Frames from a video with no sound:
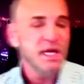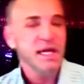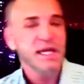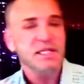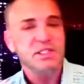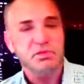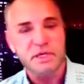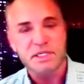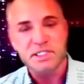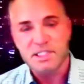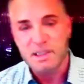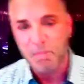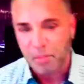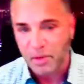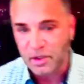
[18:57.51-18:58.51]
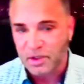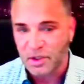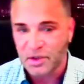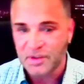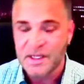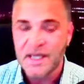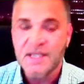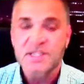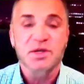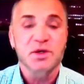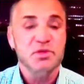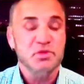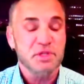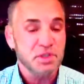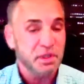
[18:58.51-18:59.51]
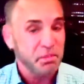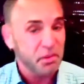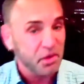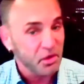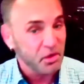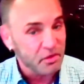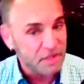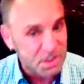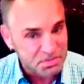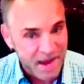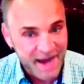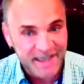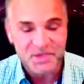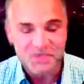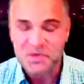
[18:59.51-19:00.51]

It's reciprocal. So it's reciprocal respect,